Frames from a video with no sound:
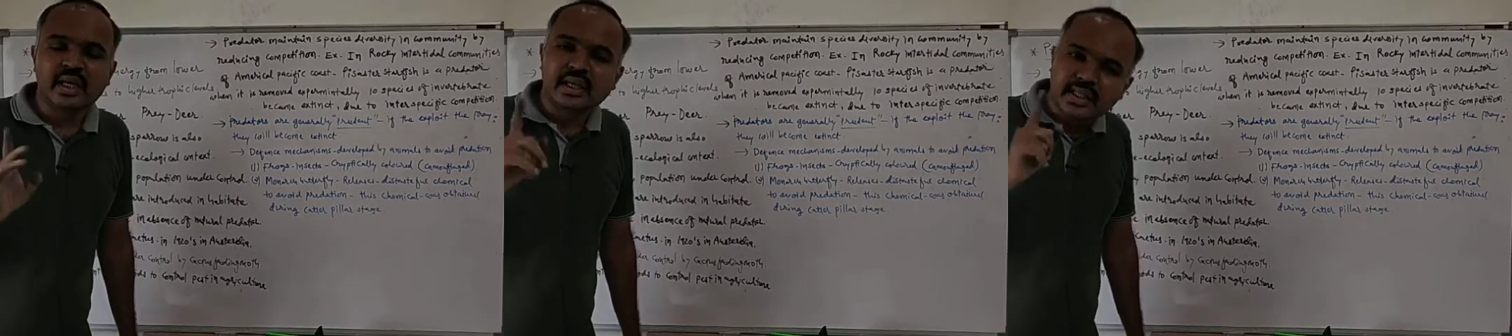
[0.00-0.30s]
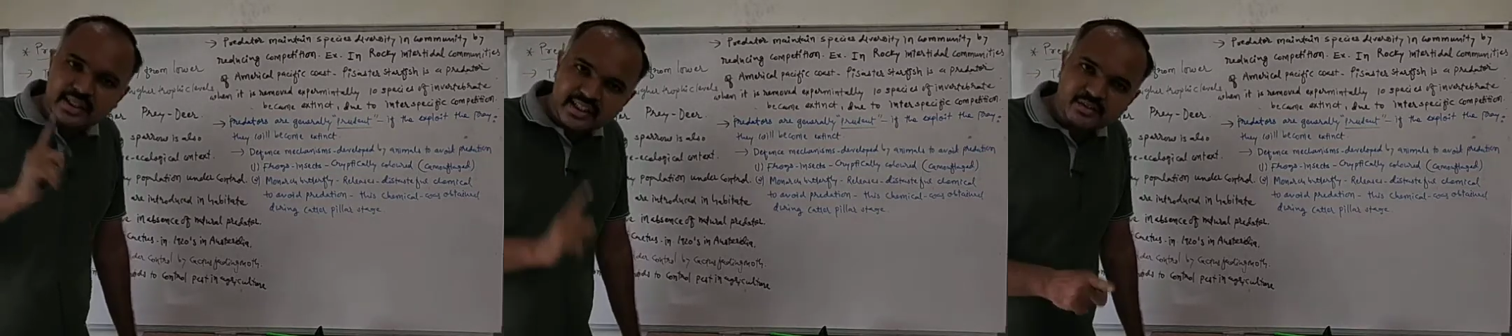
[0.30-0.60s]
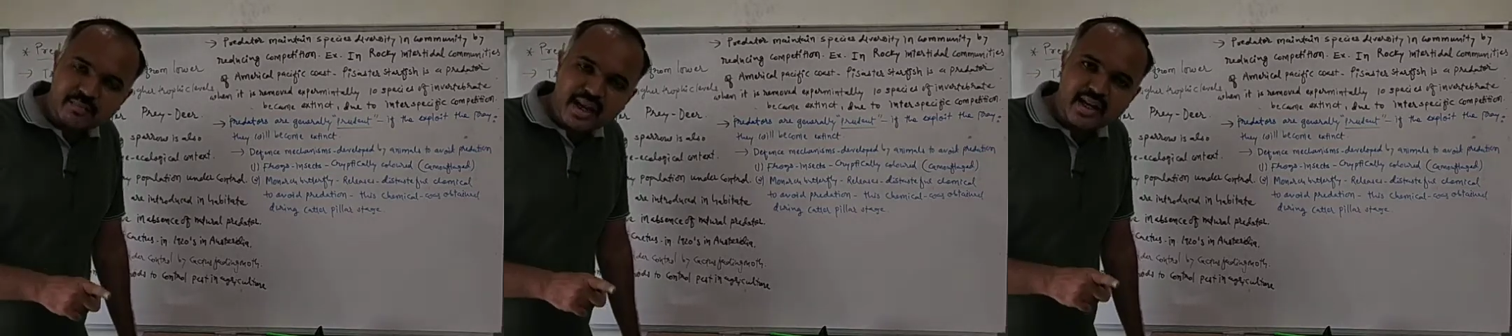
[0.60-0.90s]
In
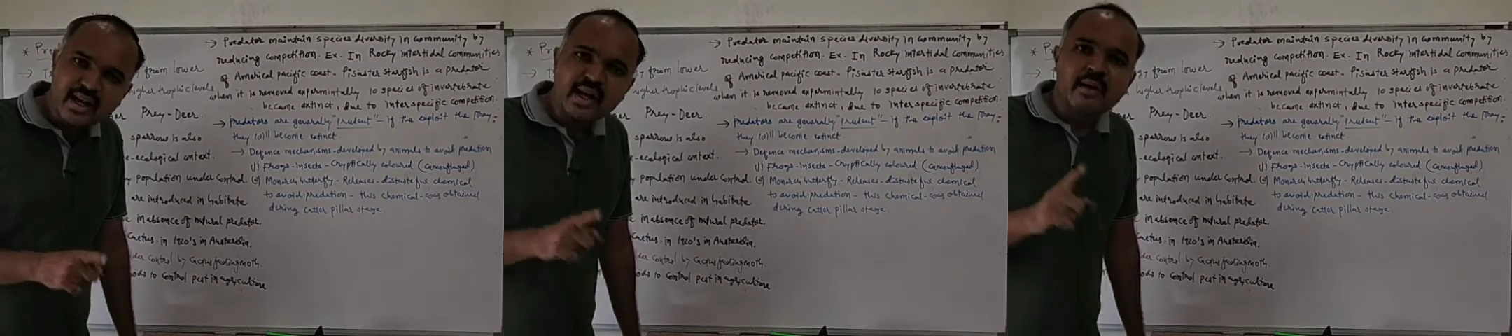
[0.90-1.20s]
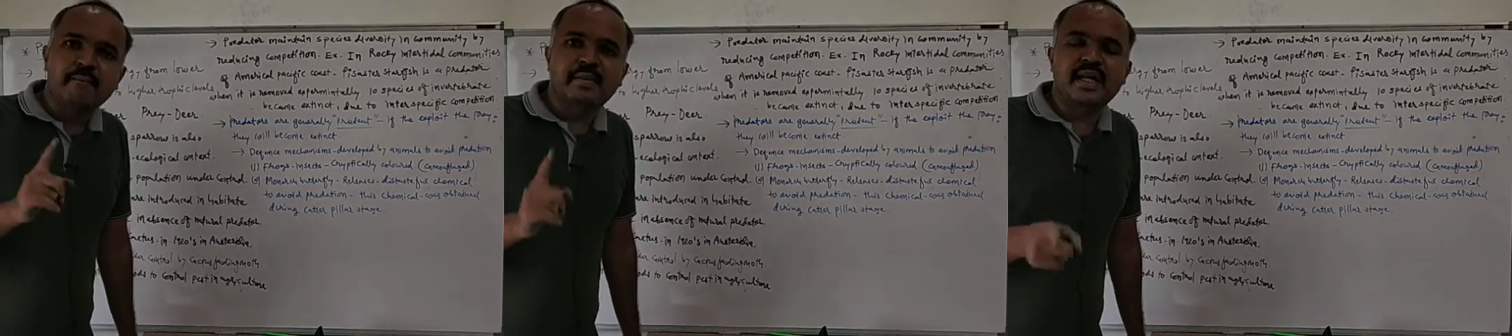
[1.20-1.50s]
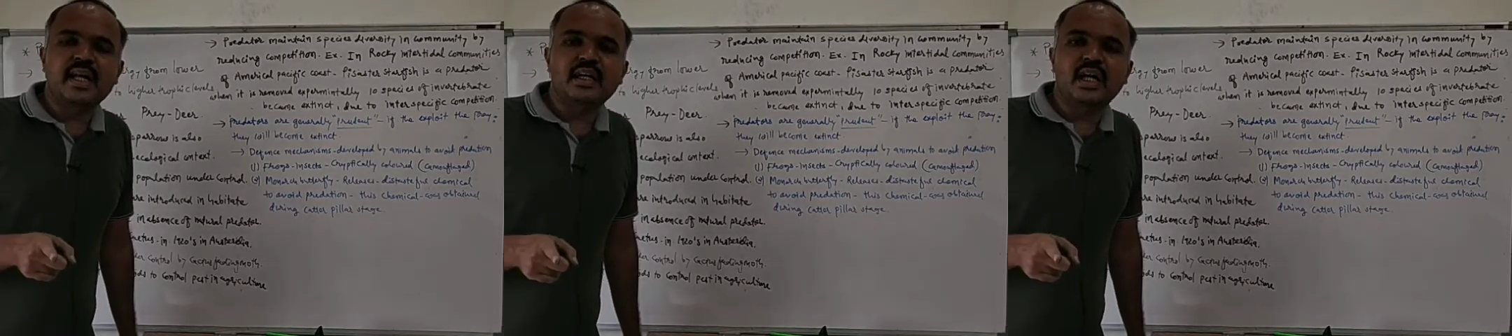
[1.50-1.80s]
this manner,
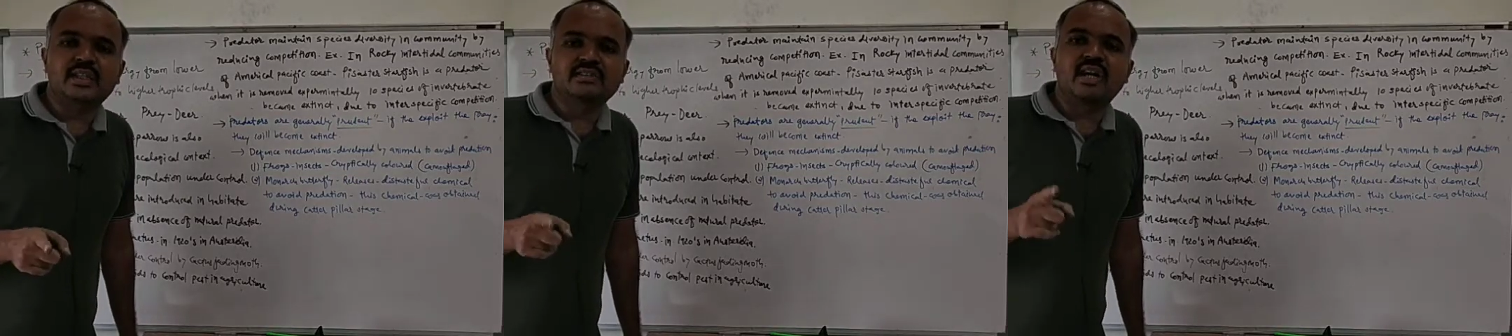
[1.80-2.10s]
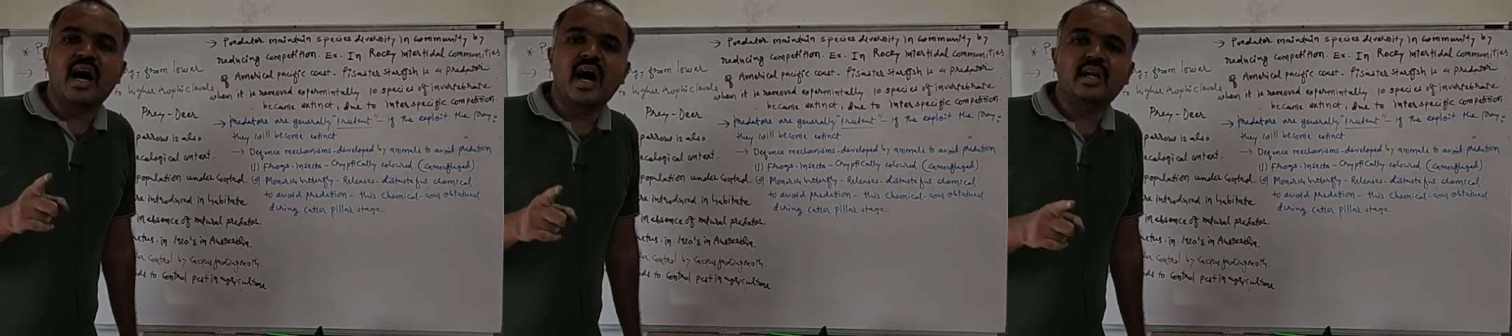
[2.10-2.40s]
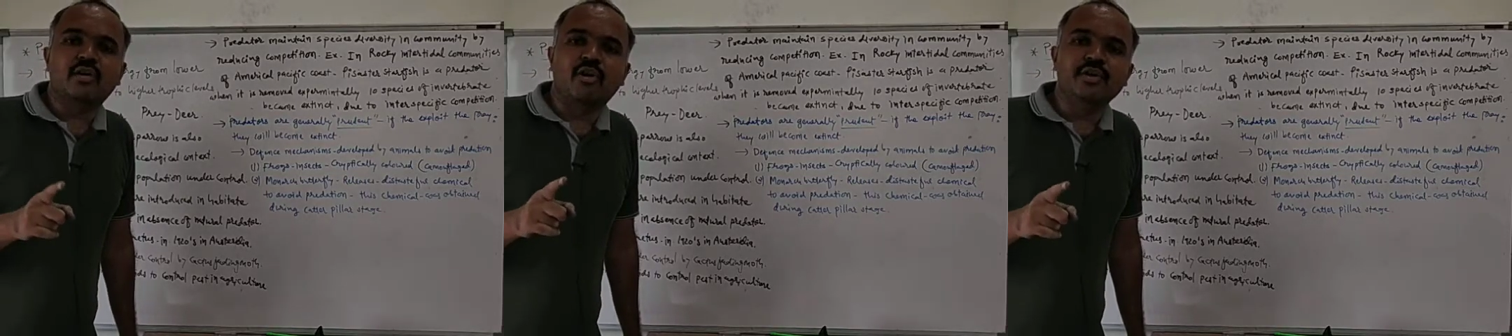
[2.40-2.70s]
predators
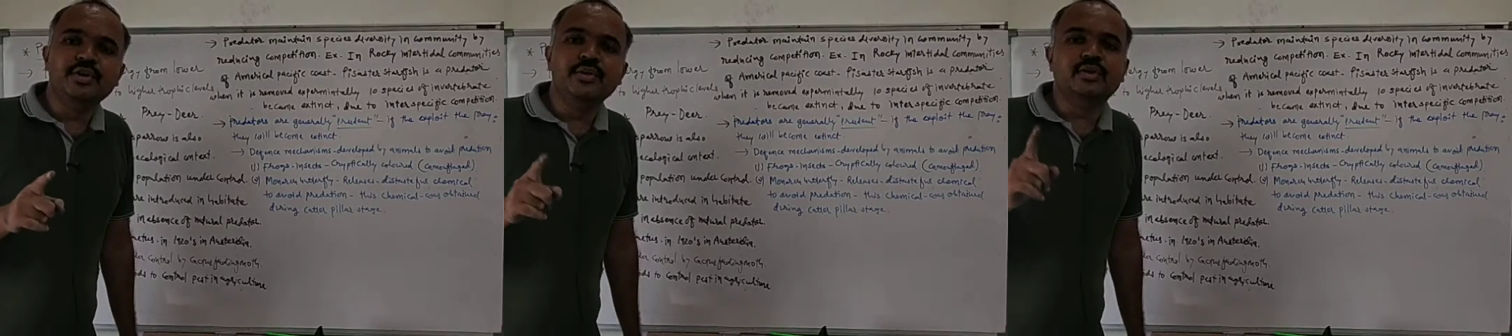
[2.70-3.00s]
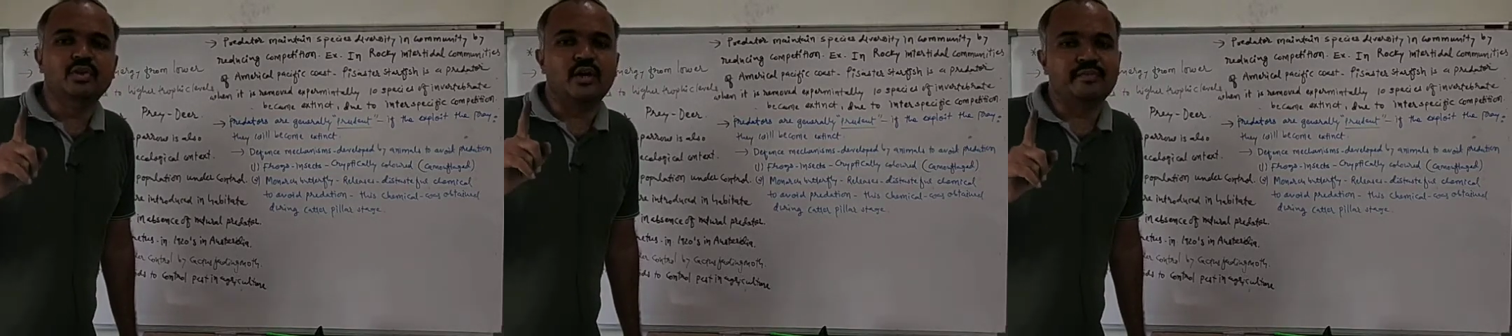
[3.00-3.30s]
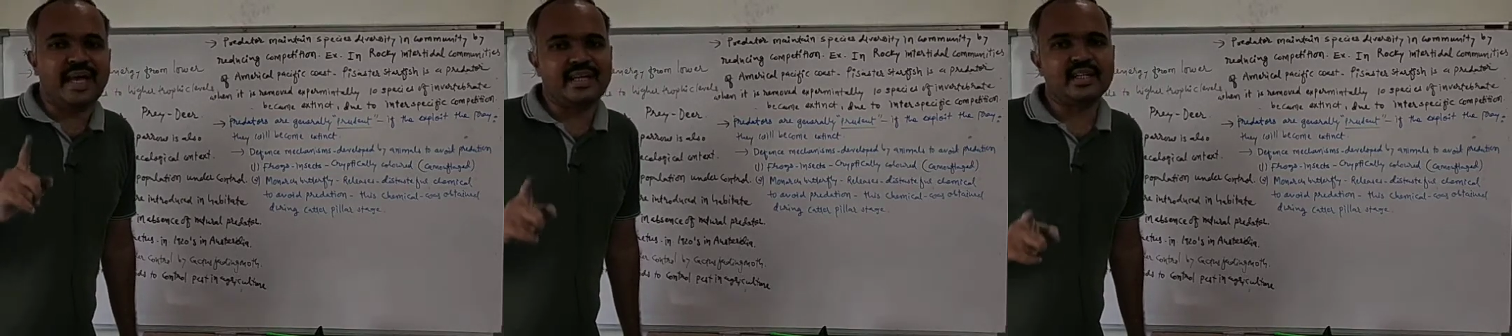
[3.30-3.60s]
are conduits
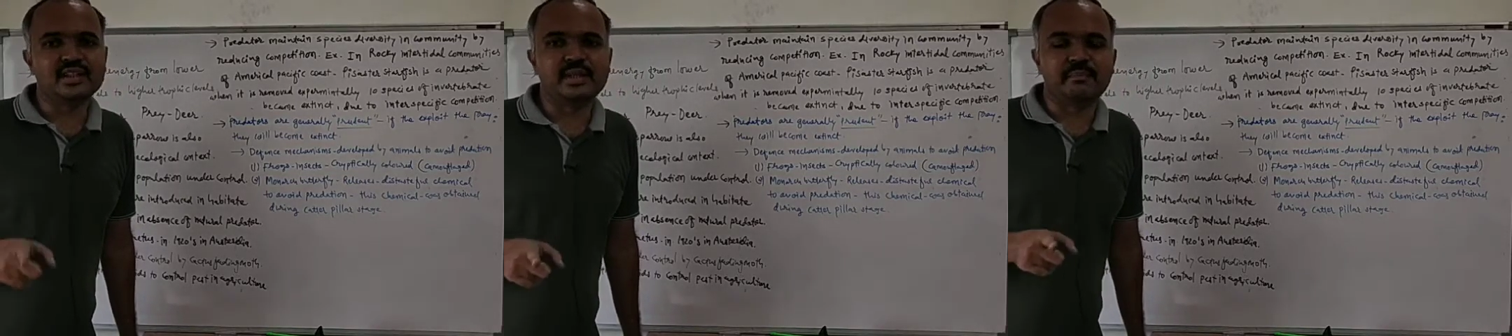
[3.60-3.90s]
of energy.